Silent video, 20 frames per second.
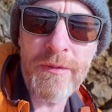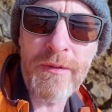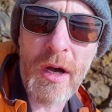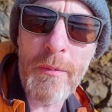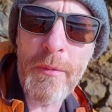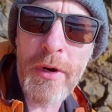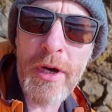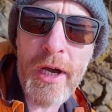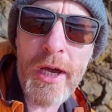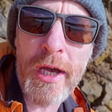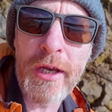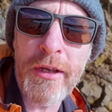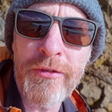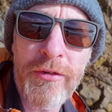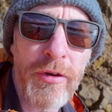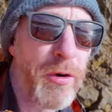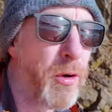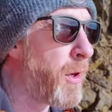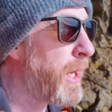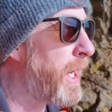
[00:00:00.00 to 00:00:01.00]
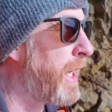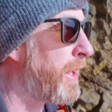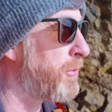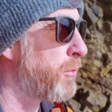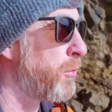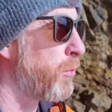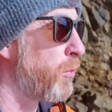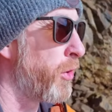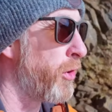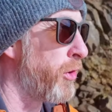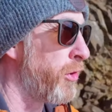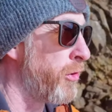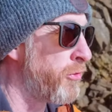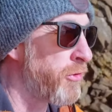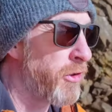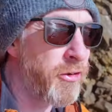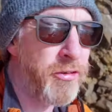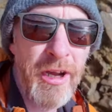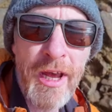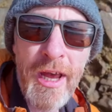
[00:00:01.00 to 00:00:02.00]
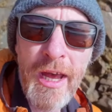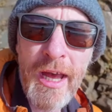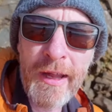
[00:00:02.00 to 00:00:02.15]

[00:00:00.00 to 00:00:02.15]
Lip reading: I've got my ISO at 100,